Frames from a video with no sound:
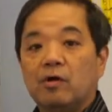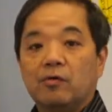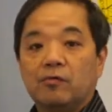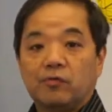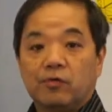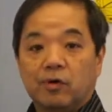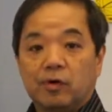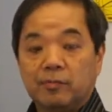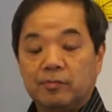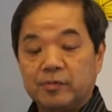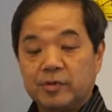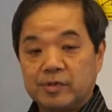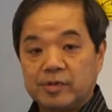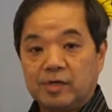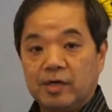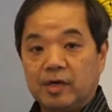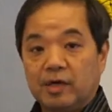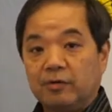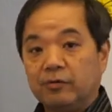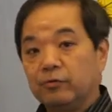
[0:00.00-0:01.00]
from
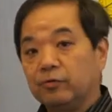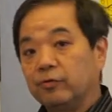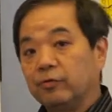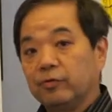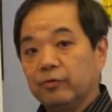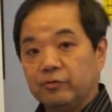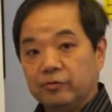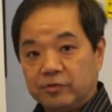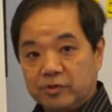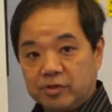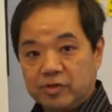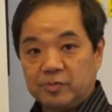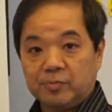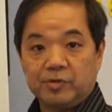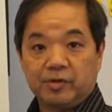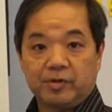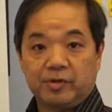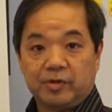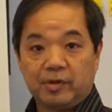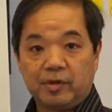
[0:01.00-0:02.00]
design to another
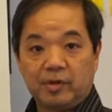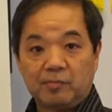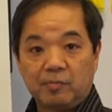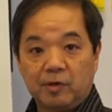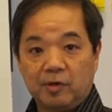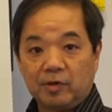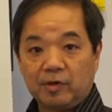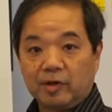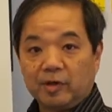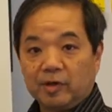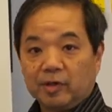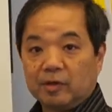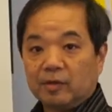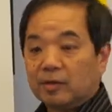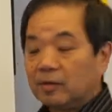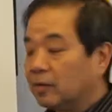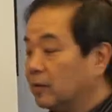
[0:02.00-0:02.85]
discipline like marketing.